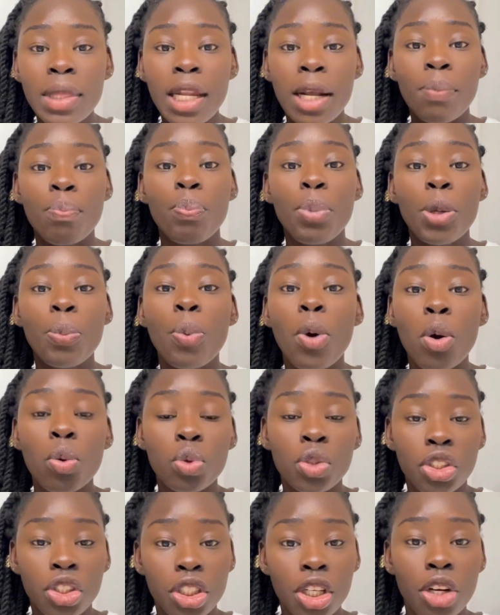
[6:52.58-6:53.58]
People
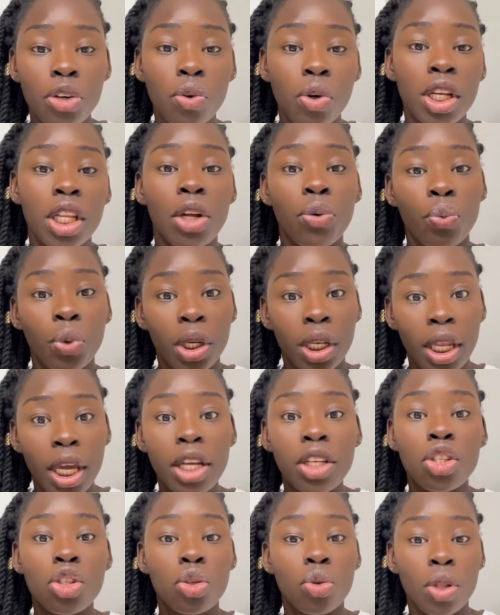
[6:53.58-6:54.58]
would generally
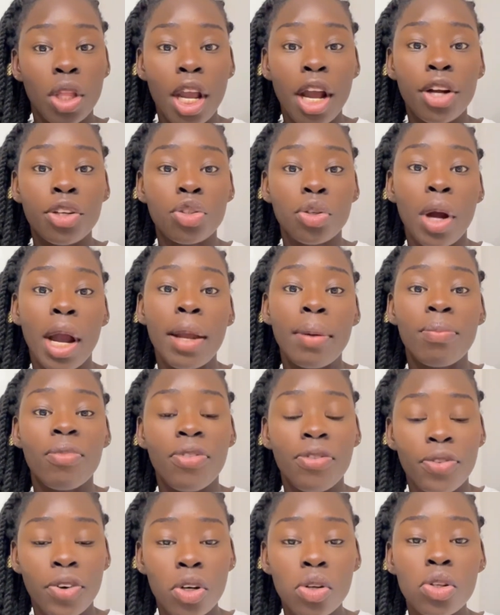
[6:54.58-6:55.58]
relate to their tribe
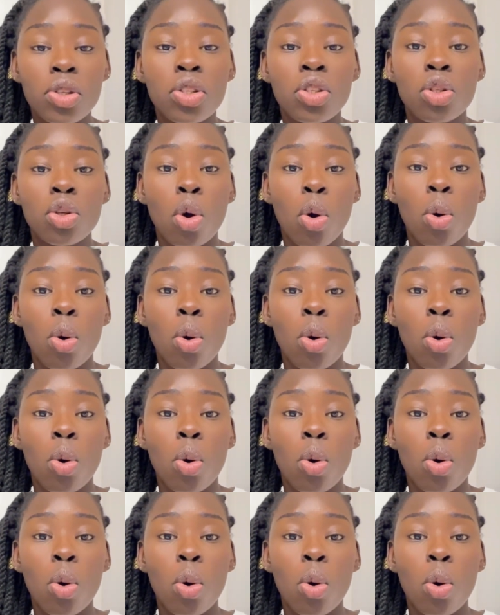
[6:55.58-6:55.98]
first,